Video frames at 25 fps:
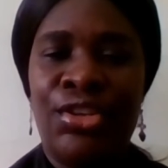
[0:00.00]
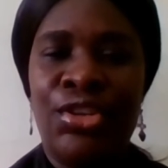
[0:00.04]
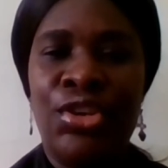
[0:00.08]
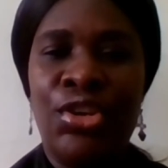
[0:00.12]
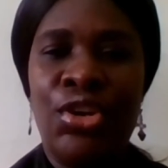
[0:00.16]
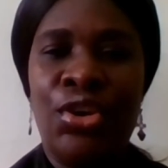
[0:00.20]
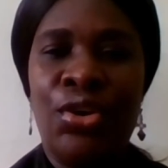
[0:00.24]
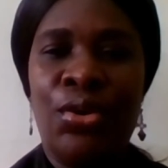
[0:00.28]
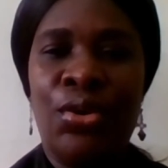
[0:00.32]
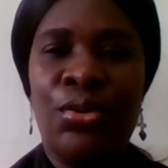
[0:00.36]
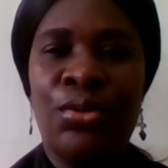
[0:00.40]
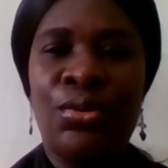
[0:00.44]

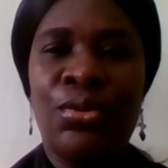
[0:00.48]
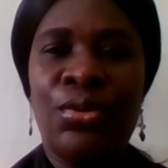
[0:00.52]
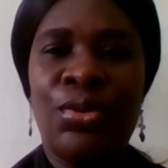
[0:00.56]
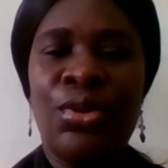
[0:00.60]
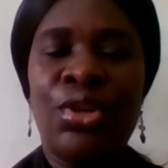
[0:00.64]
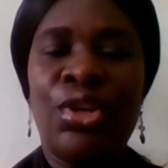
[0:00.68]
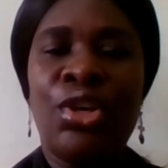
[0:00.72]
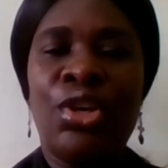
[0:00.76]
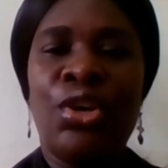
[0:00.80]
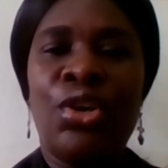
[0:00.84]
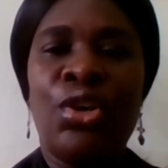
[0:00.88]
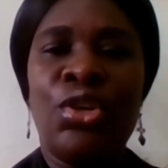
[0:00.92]
know,
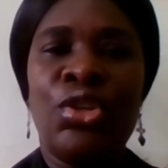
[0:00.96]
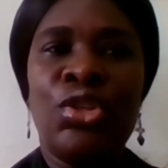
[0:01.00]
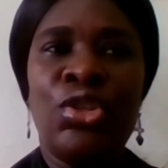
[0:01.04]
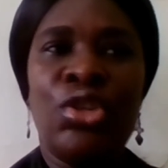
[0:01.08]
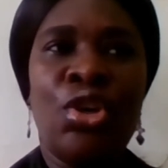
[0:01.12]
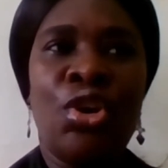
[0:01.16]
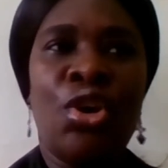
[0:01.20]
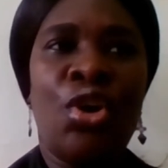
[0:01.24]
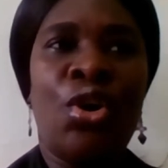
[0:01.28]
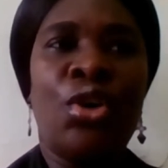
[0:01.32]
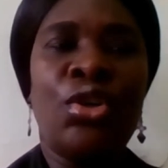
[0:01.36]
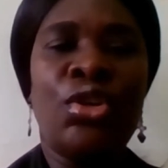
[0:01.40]

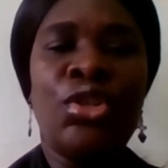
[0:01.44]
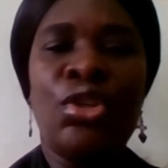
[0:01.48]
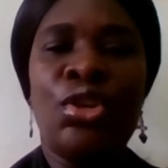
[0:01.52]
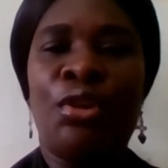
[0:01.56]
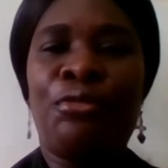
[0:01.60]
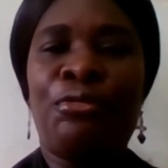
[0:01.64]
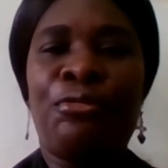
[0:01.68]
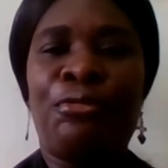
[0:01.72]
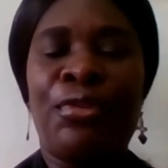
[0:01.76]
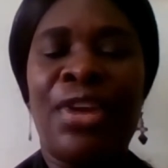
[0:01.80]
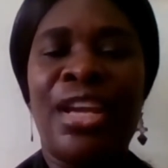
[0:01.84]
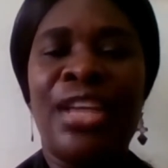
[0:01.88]
your your
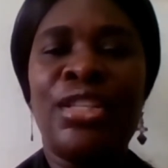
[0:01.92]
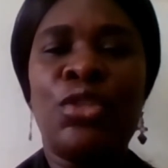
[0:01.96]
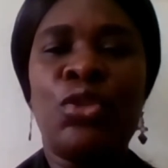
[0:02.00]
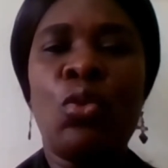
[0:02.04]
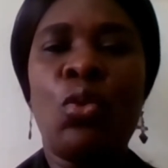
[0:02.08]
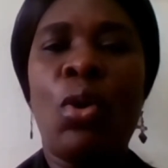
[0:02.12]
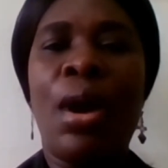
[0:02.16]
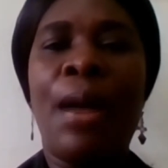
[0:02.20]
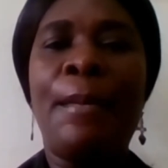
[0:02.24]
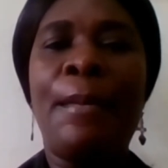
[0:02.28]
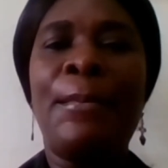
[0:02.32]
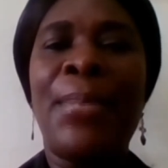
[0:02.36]
friends
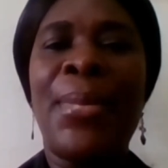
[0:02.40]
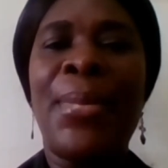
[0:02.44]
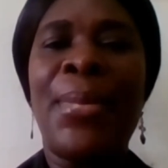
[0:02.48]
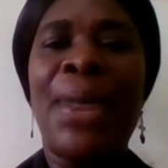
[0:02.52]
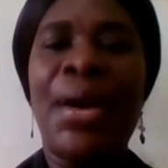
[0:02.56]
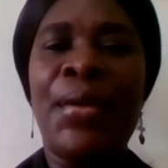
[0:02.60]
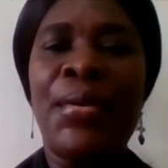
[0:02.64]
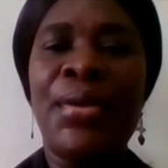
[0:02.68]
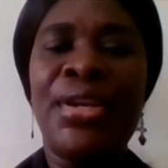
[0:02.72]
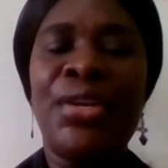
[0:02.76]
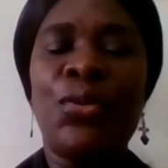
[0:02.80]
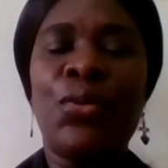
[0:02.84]
who are
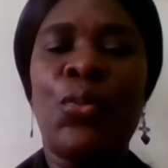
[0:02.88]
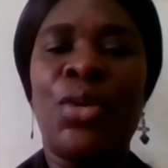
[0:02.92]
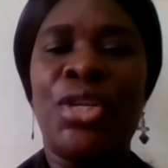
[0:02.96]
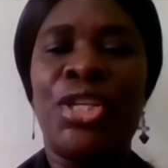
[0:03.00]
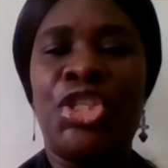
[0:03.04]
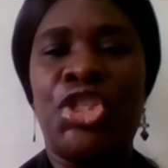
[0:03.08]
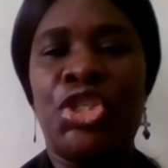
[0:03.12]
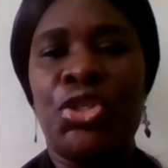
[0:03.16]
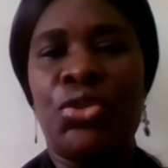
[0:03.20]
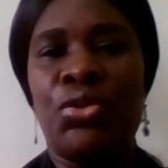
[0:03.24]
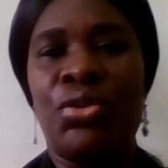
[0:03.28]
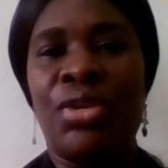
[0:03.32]
married with
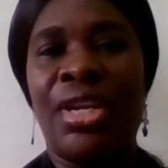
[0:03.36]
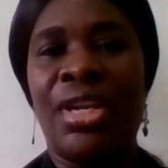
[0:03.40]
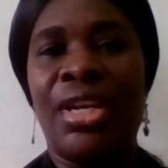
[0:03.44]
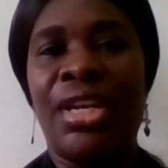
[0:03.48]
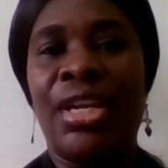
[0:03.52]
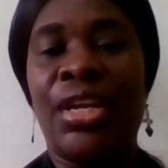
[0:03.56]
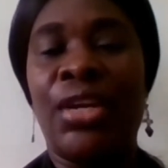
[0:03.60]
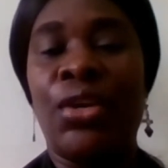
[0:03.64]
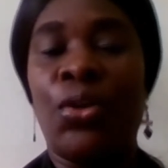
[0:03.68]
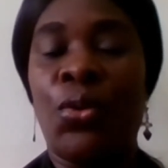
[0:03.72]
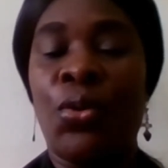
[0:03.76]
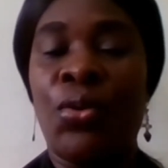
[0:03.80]
children and
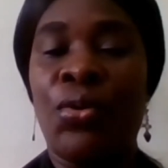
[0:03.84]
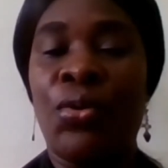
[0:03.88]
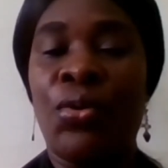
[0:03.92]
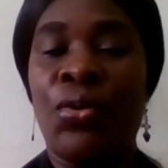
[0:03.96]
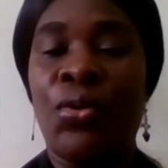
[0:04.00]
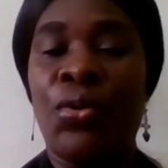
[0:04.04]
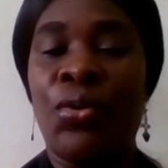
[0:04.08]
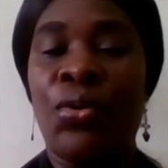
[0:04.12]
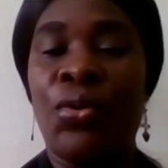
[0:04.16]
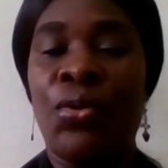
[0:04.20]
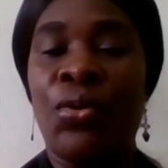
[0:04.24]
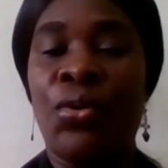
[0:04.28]
all that.
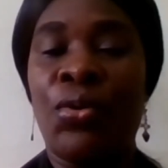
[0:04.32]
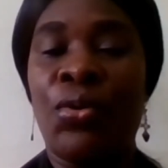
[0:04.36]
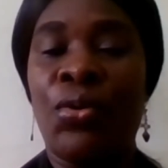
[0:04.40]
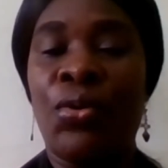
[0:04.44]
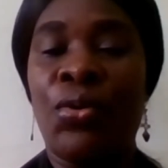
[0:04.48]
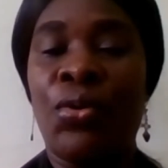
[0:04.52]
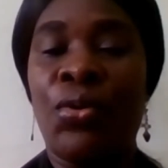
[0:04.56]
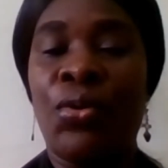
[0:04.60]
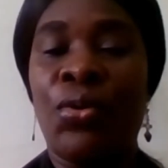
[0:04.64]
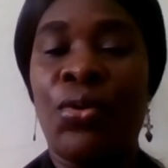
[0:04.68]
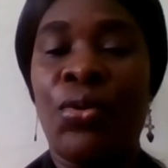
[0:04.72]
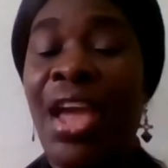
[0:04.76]
It is
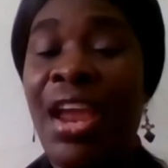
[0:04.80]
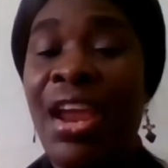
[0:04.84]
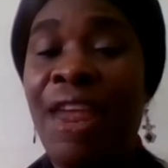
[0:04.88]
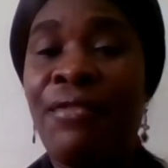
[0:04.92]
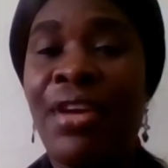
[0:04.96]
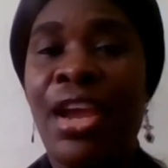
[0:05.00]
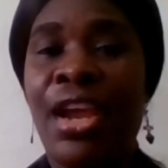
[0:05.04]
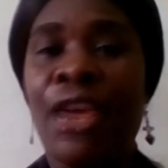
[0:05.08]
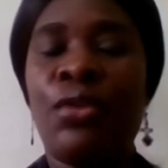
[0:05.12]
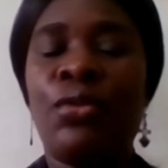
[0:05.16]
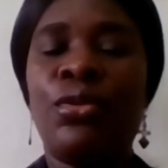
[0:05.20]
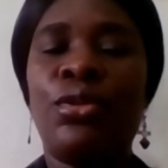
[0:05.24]
very very
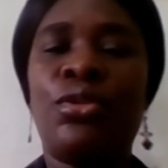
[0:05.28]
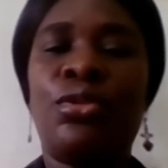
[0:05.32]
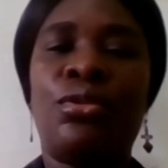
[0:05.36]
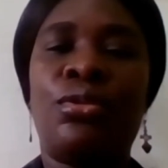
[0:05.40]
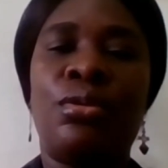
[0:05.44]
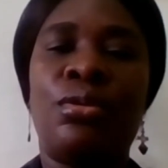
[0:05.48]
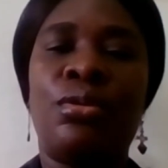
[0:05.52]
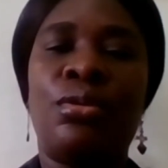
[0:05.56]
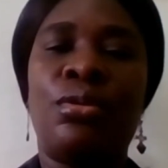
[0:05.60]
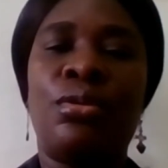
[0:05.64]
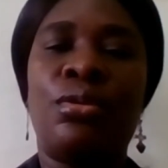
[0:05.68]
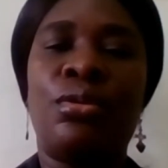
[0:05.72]
good to
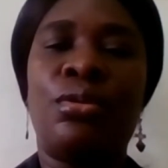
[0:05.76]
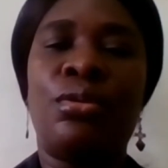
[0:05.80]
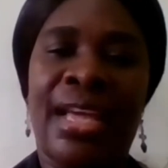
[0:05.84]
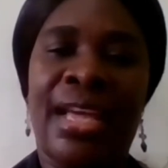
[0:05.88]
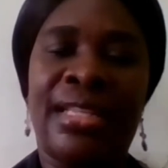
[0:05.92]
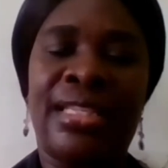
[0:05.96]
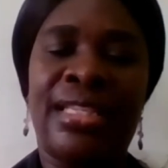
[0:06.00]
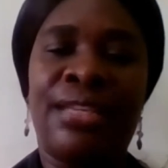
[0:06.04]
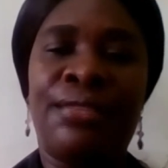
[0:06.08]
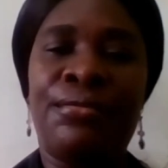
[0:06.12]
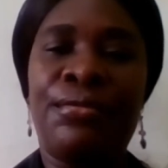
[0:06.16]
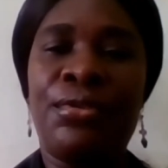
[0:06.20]
have
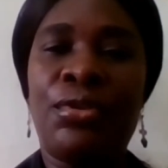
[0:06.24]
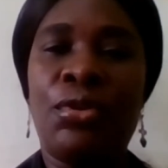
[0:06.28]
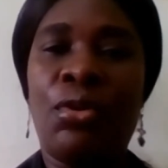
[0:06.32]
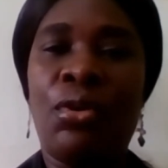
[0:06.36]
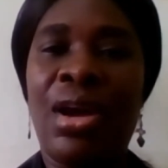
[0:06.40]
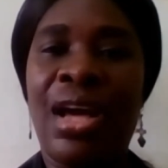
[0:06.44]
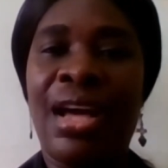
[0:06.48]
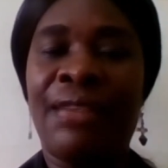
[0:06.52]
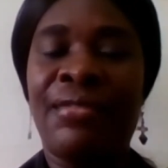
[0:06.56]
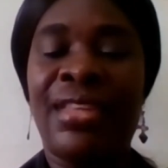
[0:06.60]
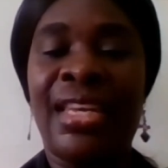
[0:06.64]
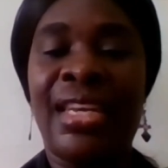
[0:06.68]
that. If you
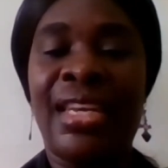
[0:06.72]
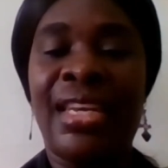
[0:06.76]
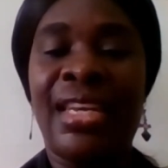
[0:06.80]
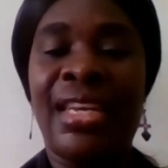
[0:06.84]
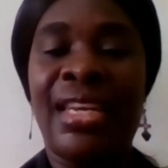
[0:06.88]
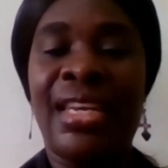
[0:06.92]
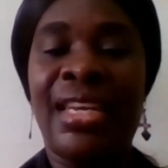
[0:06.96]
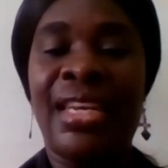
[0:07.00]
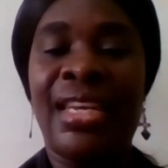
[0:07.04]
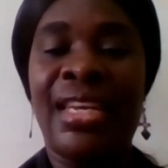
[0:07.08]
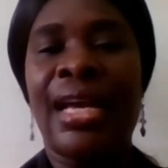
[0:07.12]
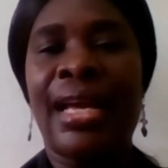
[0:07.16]
don't have that, they
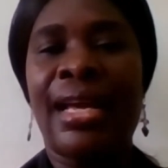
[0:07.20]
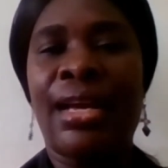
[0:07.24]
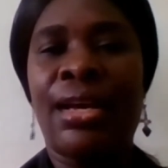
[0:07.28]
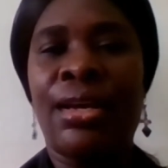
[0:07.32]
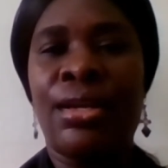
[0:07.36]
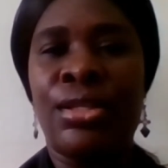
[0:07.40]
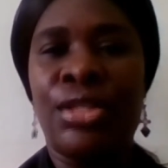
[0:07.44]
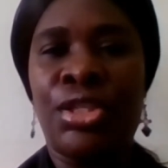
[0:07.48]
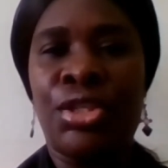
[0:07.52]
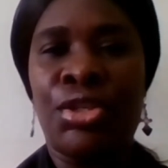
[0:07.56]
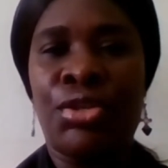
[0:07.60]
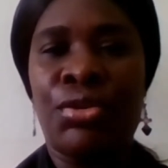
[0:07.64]
have to start
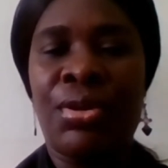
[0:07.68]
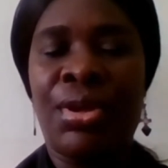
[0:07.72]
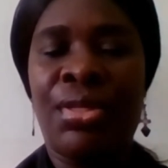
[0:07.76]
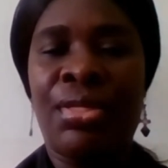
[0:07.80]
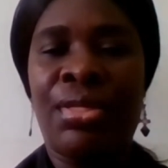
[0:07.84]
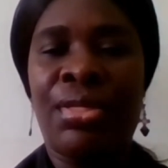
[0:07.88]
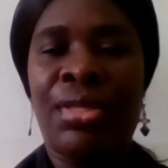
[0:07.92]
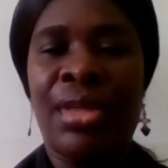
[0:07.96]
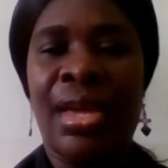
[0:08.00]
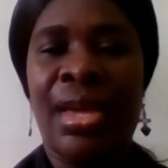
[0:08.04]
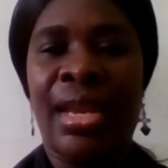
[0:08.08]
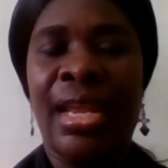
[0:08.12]

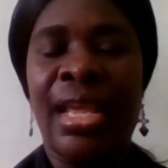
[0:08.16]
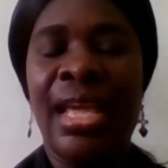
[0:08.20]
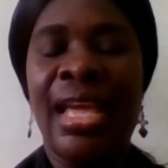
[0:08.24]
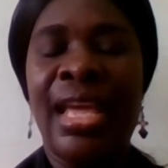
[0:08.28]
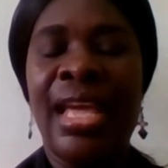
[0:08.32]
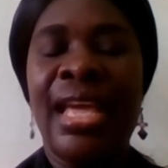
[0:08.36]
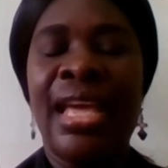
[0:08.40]
considering that.